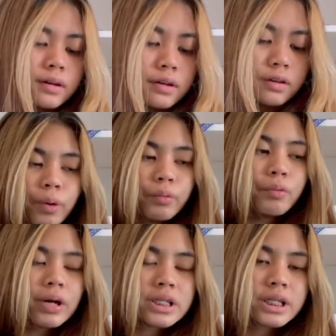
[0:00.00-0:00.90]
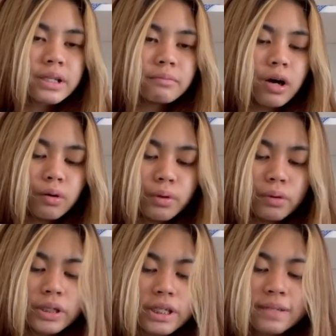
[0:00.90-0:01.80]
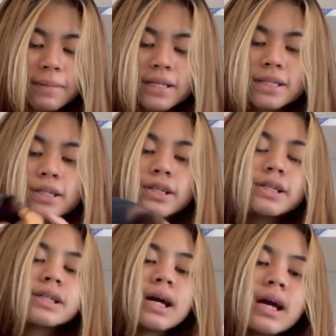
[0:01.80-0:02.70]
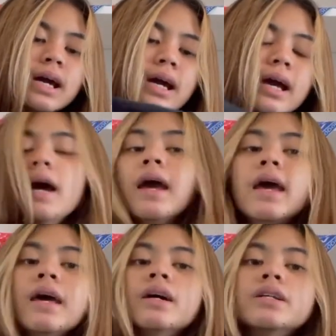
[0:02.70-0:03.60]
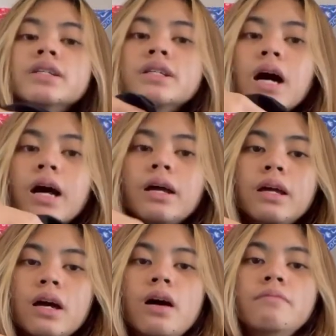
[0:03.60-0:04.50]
When we went to the mall, we went to Spencer's and I got